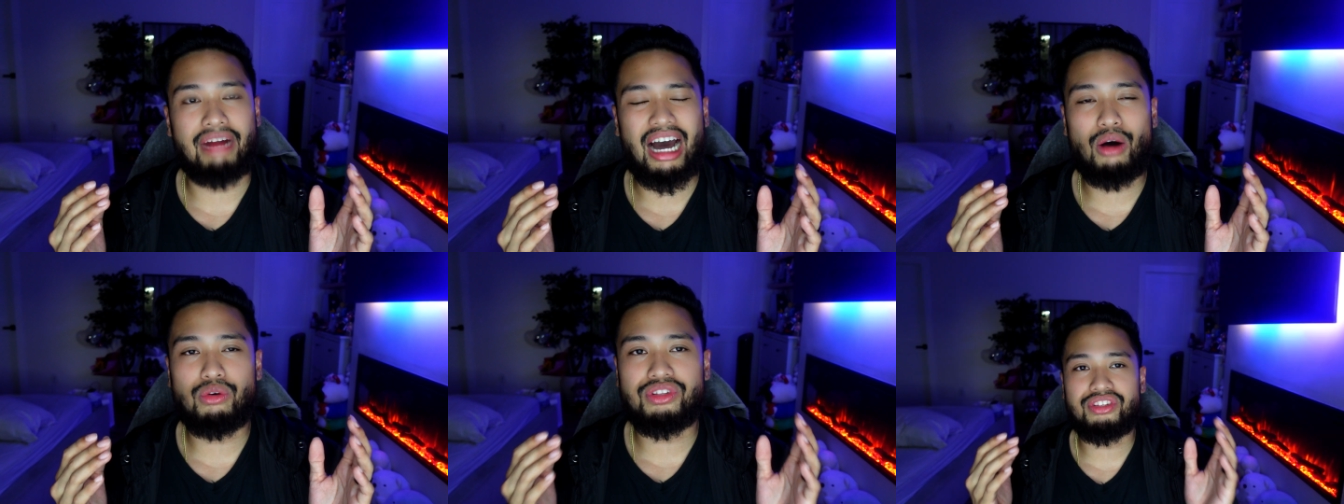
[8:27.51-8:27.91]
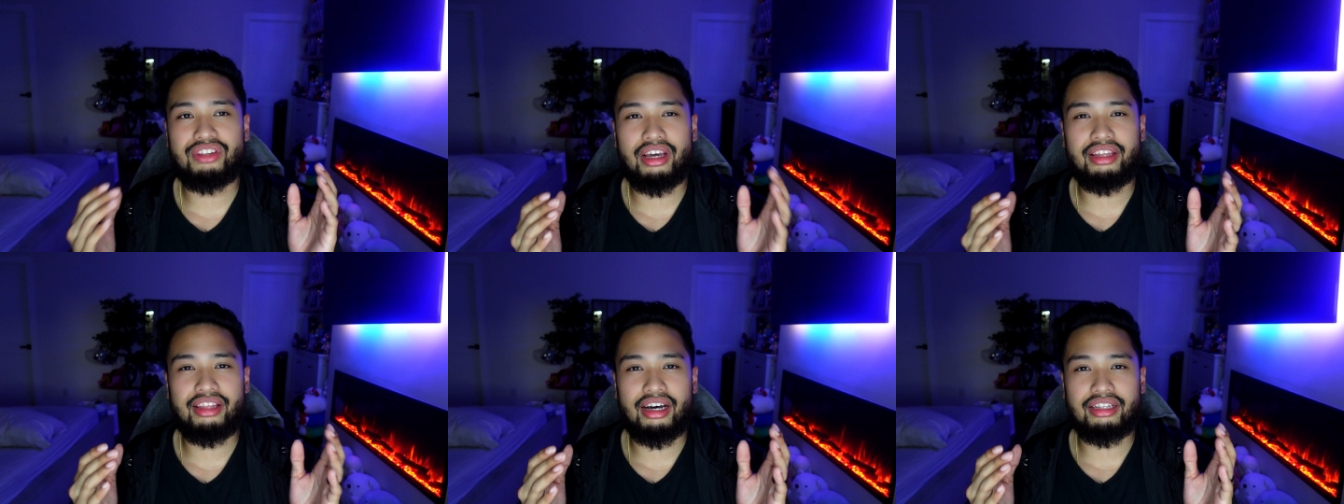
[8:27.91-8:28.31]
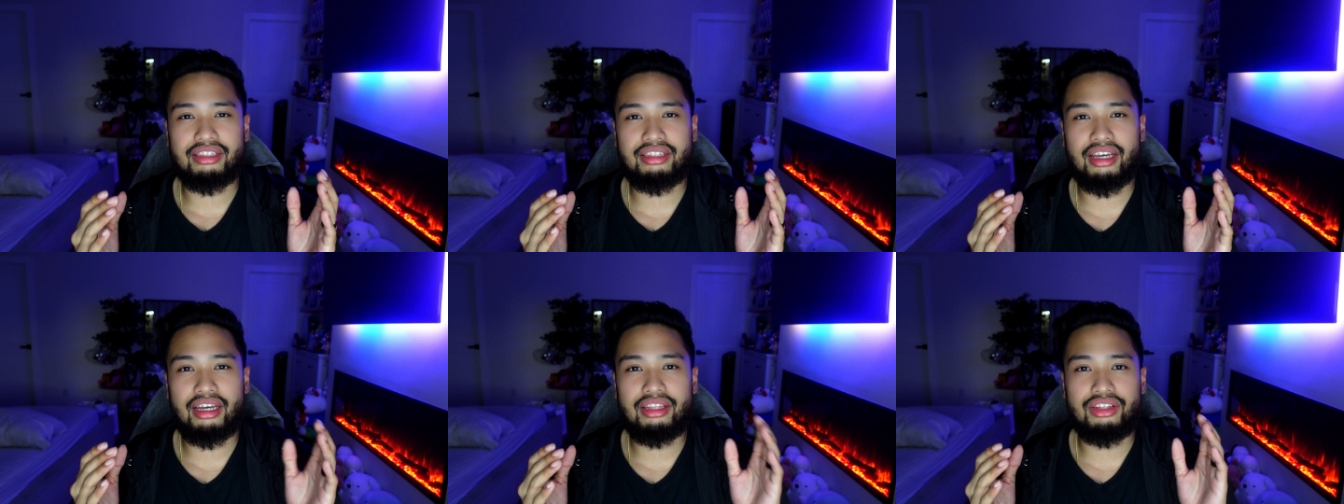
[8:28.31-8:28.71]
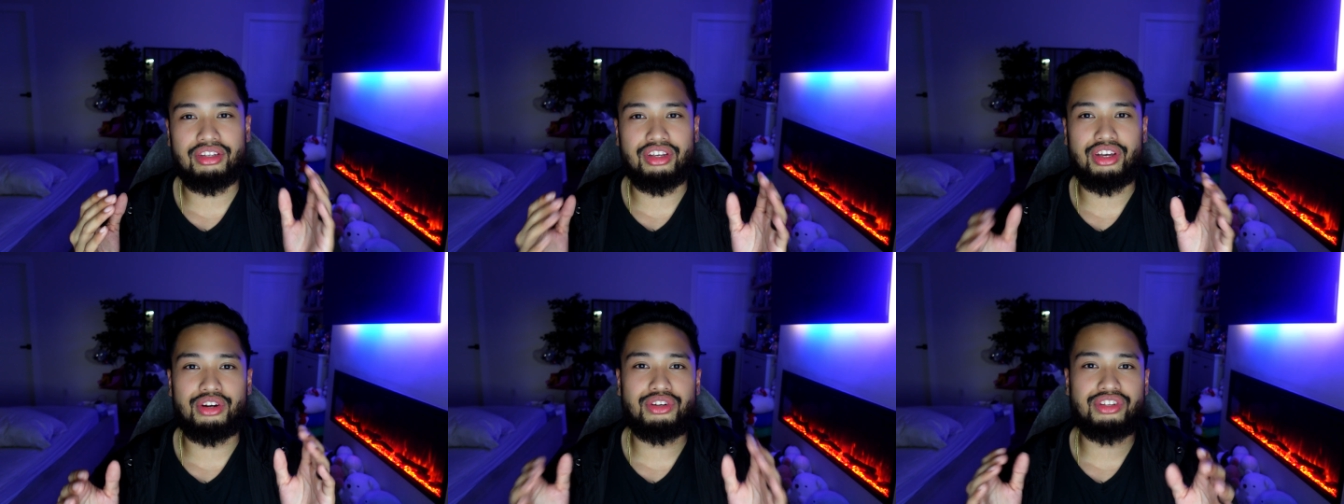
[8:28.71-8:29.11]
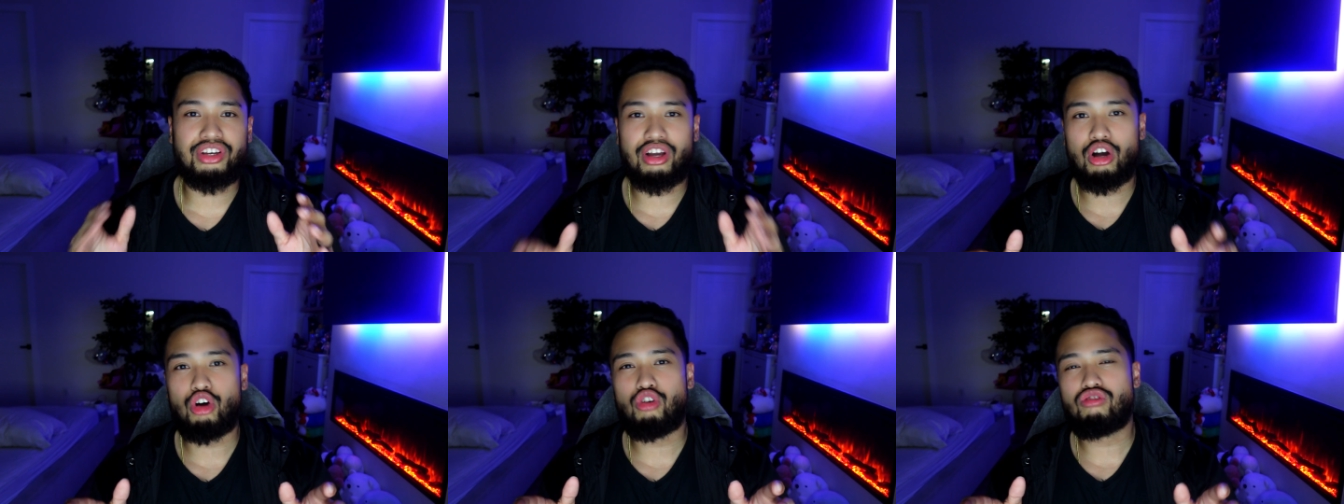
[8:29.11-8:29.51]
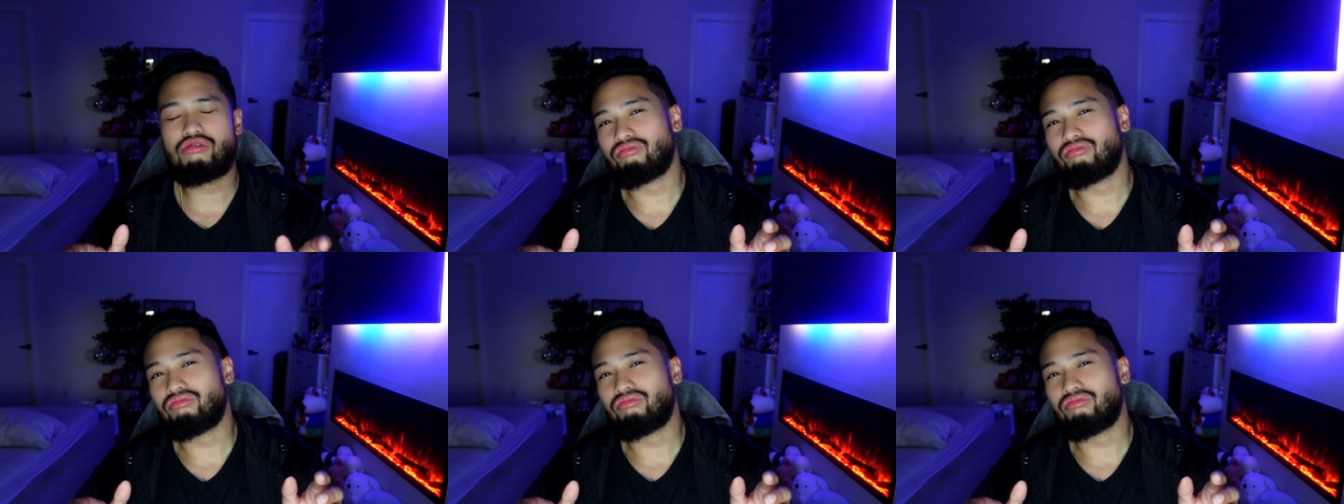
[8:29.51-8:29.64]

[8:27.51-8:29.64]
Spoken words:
I would say that 10 years ago,